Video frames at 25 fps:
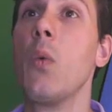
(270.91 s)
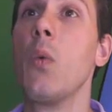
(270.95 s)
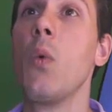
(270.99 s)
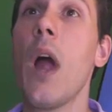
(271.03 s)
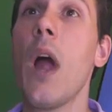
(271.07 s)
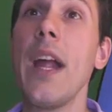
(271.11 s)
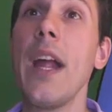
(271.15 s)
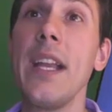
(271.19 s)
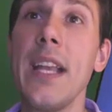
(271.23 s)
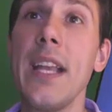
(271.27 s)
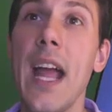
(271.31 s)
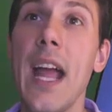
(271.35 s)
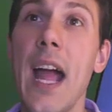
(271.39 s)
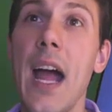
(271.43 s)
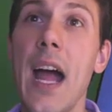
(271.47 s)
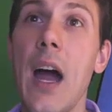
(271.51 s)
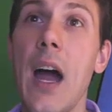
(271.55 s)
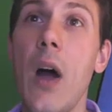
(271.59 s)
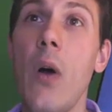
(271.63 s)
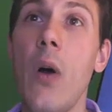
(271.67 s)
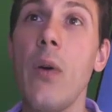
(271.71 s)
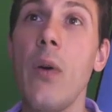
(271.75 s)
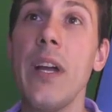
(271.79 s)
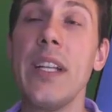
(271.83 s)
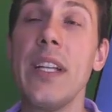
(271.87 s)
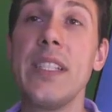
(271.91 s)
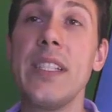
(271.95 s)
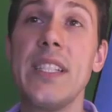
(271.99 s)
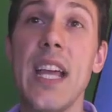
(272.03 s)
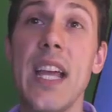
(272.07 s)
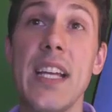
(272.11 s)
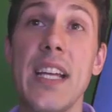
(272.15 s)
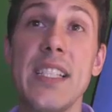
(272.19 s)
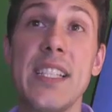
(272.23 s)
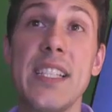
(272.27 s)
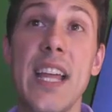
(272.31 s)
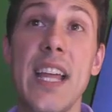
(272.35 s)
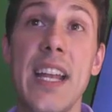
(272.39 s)
Right now, it
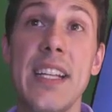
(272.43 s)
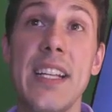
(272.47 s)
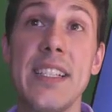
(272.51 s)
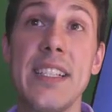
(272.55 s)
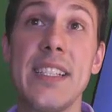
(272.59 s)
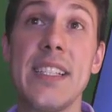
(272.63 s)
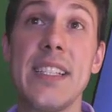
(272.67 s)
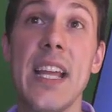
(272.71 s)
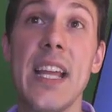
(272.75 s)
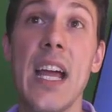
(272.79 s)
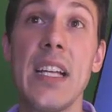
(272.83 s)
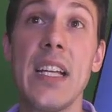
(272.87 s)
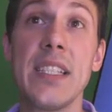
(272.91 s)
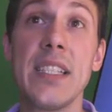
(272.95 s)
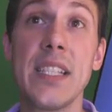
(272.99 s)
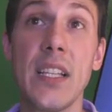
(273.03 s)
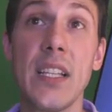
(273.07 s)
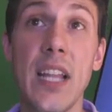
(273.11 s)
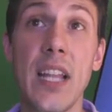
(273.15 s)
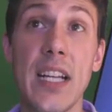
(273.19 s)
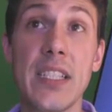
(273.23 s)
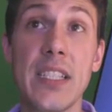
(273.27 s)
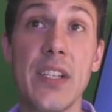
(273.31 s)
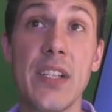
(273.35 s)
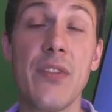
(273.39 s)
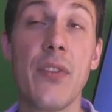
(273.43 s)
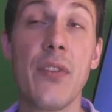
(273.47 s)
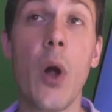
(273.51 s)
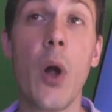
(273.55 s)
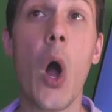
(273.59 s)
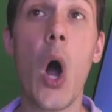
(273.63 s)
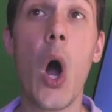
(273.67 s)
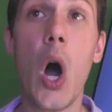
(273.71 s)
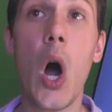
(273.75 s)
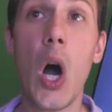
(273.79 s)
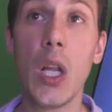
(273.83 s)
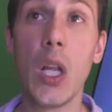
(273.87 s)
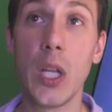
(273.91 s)
says that it's selected
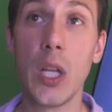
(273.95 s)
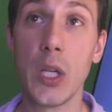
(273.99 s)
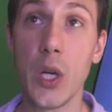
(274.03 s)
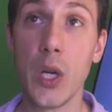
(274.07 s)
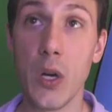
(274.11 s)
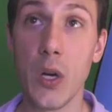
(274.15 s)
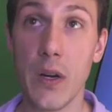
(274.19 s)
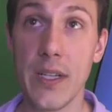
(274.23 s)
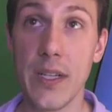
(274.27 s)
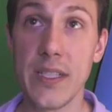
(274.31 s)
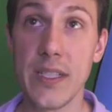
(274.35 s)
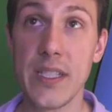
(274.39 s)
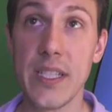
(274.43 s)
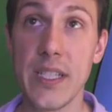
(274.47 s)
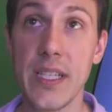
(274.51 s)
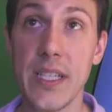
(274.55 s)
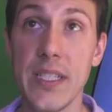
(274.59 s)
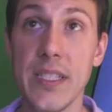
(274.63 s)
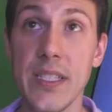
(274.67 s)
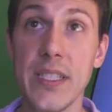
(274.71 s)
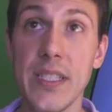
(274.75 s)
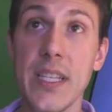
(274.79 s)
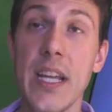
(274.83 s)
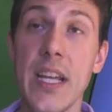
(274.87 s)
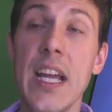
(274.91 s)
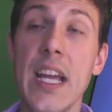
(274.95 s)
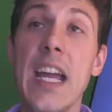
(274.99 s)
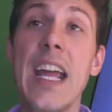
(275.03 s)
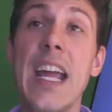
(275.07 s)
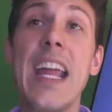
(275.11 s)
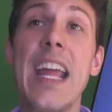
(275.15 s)
for all occurrences.